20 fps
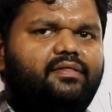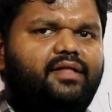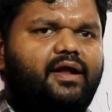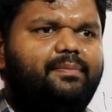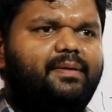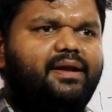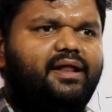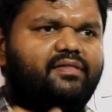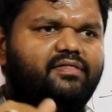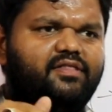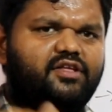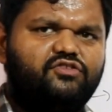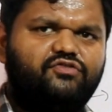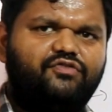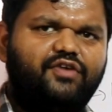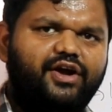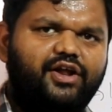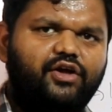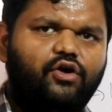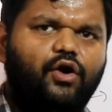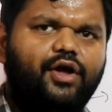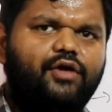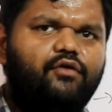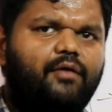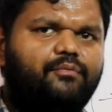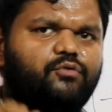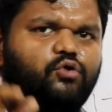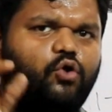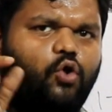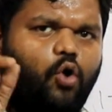That means in this video you
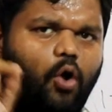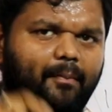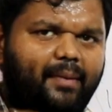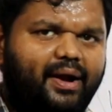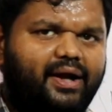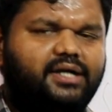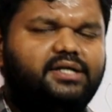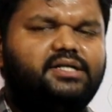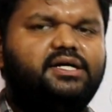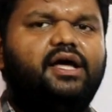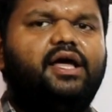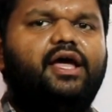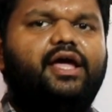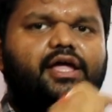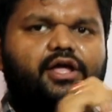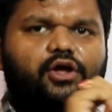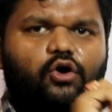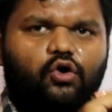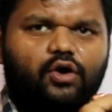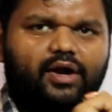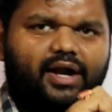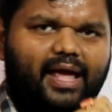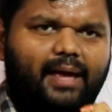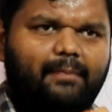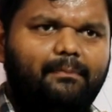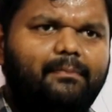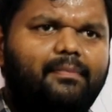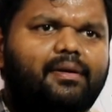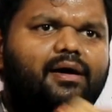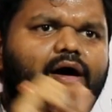have to comment your
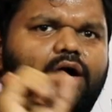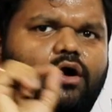name,